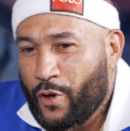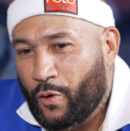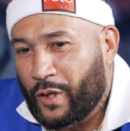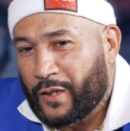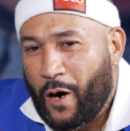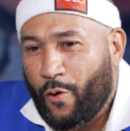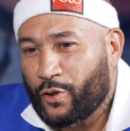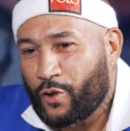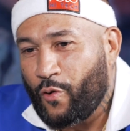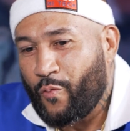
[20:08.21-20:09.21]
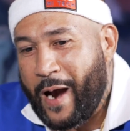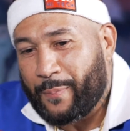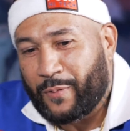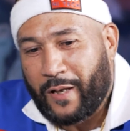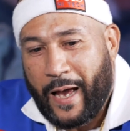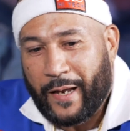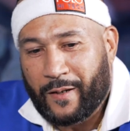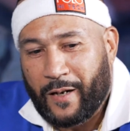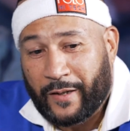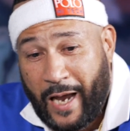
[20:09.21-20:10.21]
you know, because I also rap
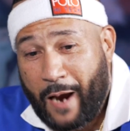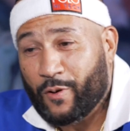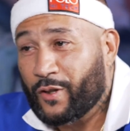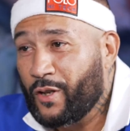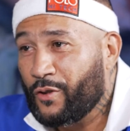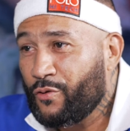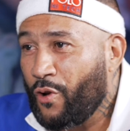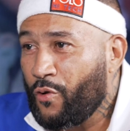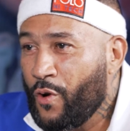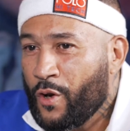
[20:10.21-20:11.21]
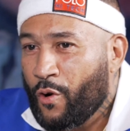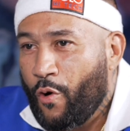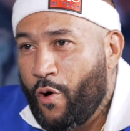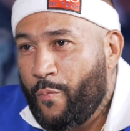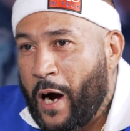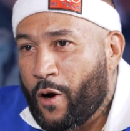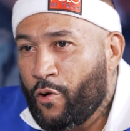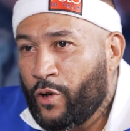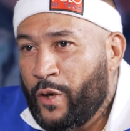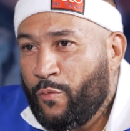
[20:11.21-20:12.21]
like a character, you know. All my
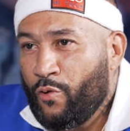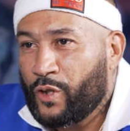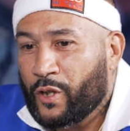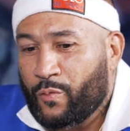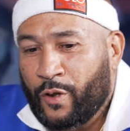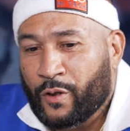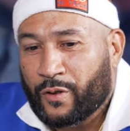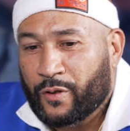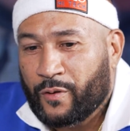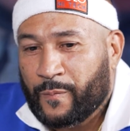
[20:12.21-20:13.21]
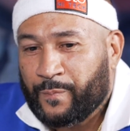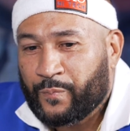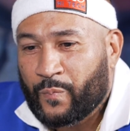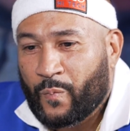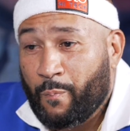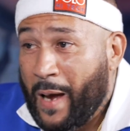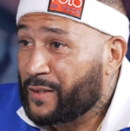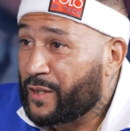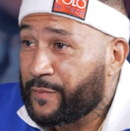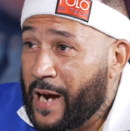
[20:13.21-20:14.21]
early music was
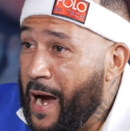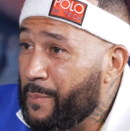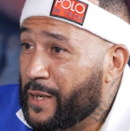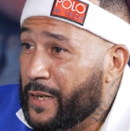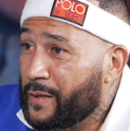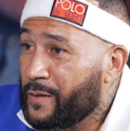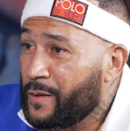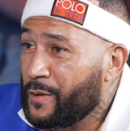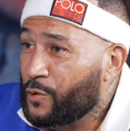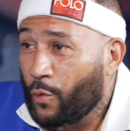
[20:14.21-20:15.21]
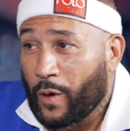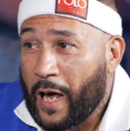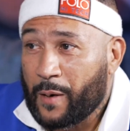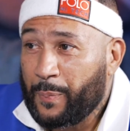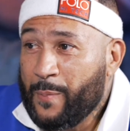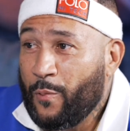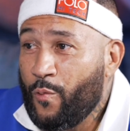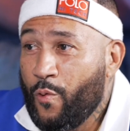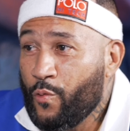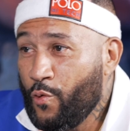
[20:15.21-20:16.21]
massive comedy. So a lot of
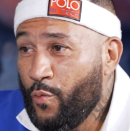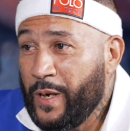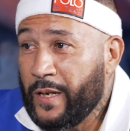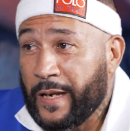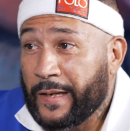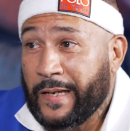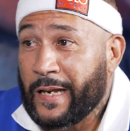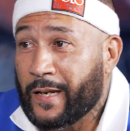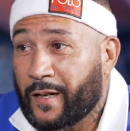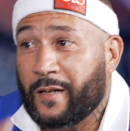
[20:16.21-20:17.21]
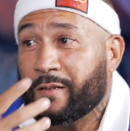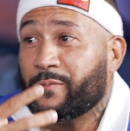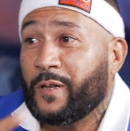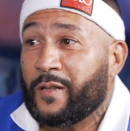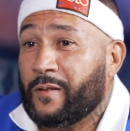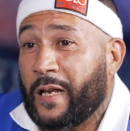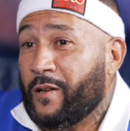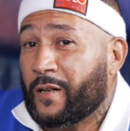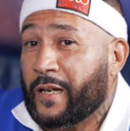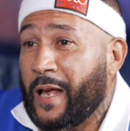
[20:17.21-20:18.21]
people who knew me didn't get it because when
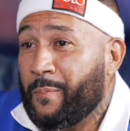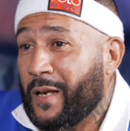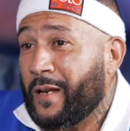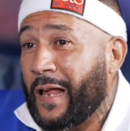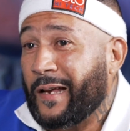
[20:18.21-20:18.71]
they looking at me